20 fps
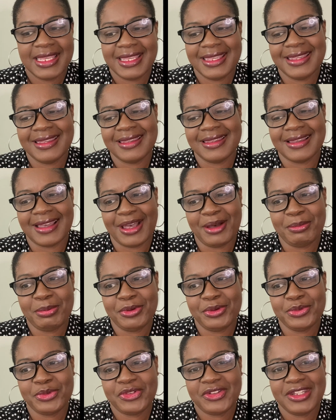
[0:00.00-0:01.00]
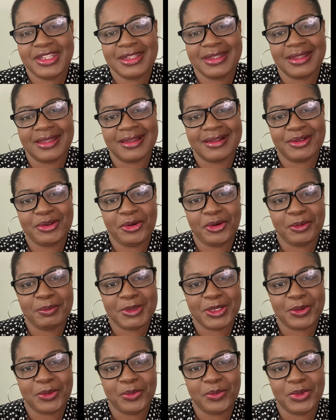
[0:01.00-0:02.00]
And I posted a
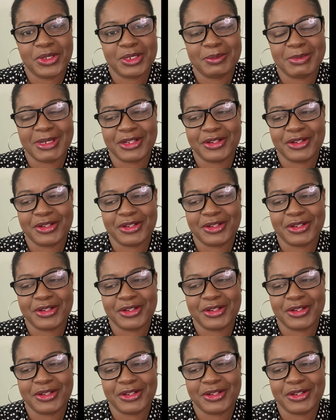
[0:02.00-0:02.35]
comment on one of my